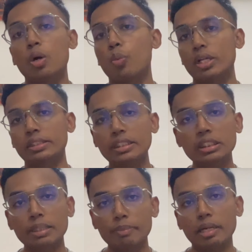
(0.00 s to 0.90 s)
Well,
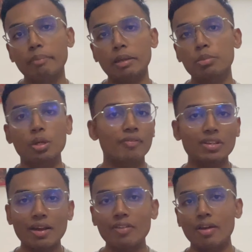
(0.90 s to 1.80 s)
this MacBook, I've
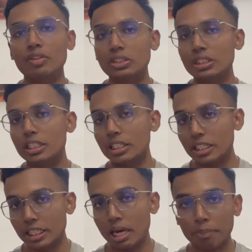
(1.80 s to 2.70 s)
never ever seen it
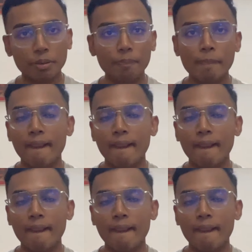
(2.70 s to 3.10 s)
heat up.